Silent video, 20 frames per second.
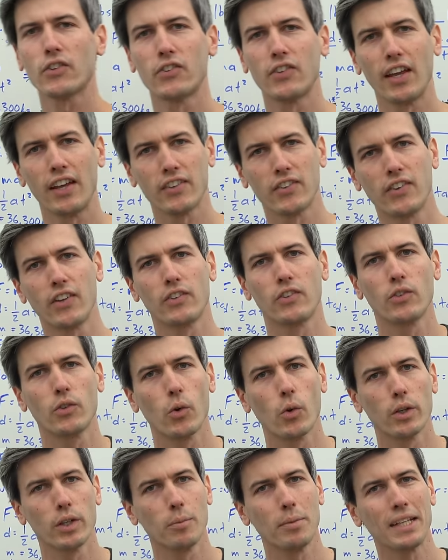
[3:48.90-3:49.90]
says this is
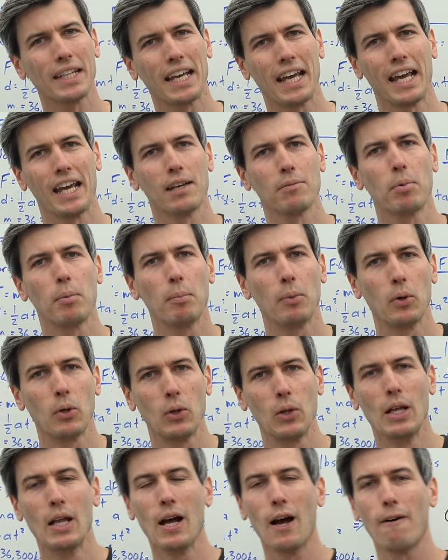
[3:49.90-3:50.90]
going to be
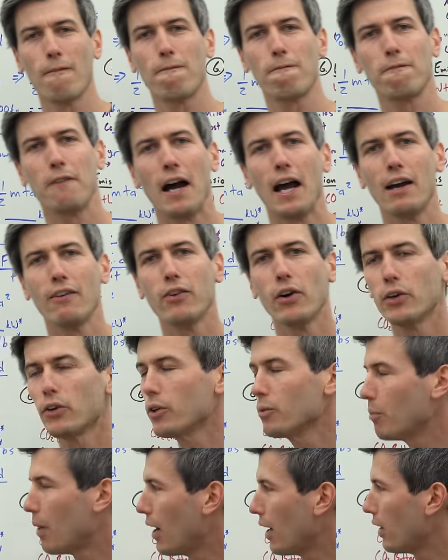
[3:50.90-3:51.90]
capable of
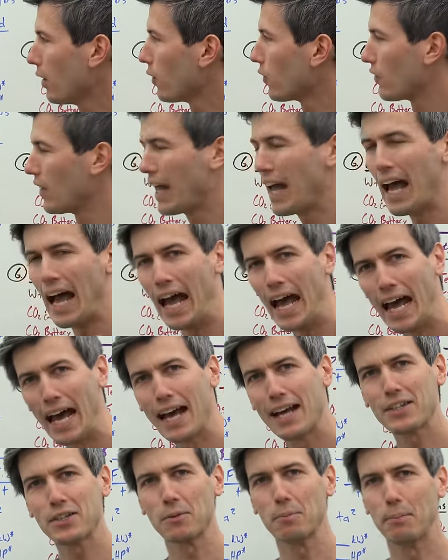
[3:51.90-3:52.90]
500 miles
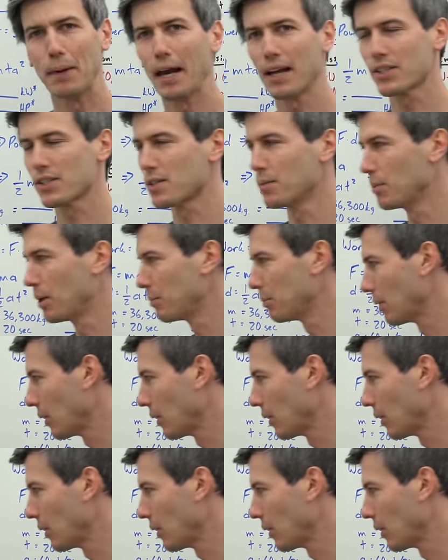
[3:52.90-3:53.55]
at maximum